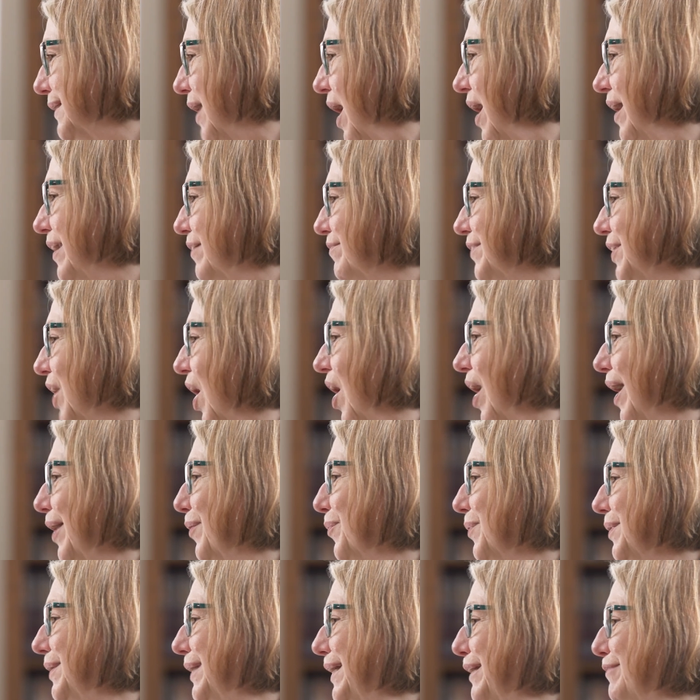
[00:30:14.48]
kind of an
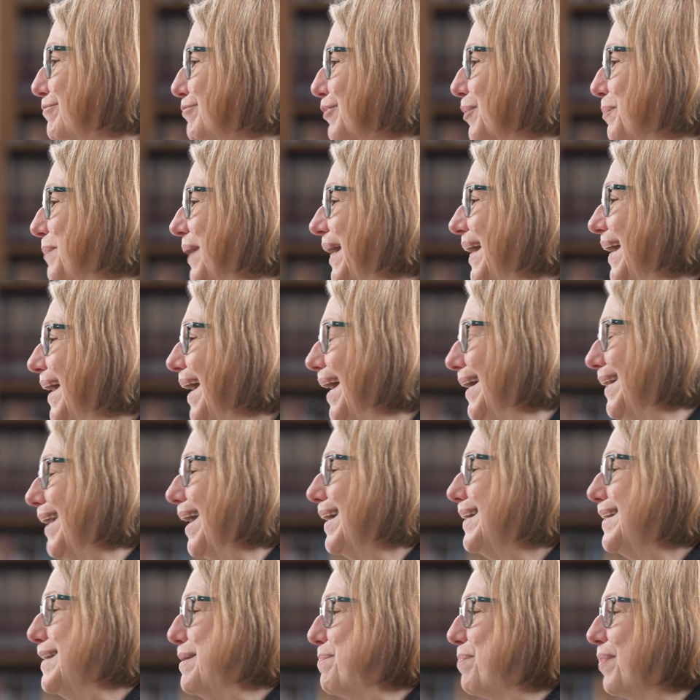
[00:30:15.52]
irony for me, and I
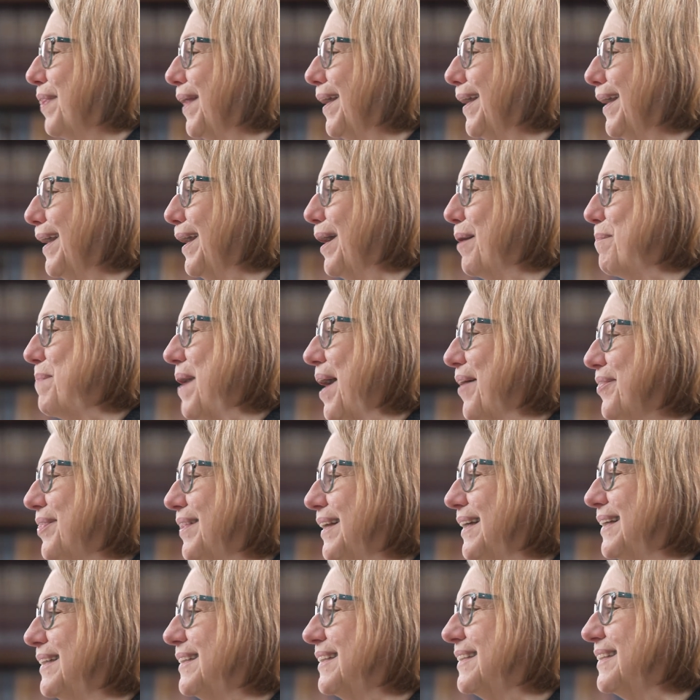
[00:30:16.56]
keep thinking about
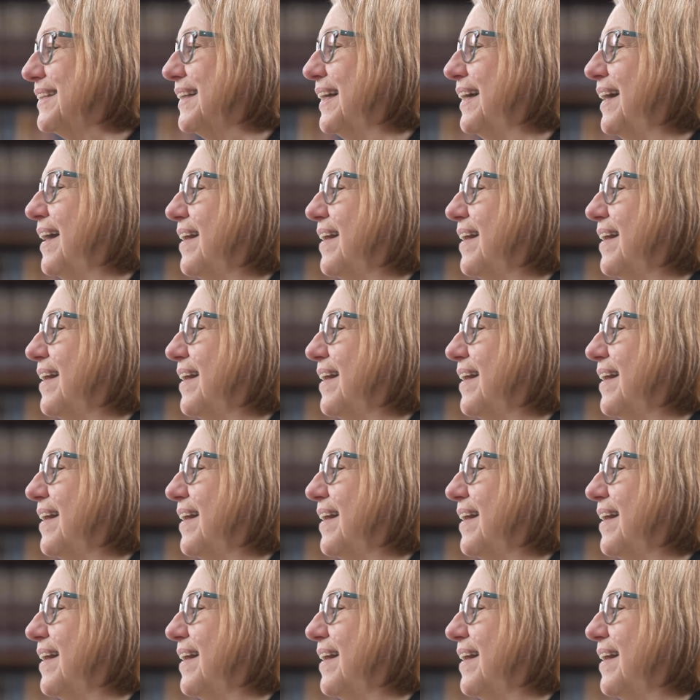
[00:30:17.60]
this,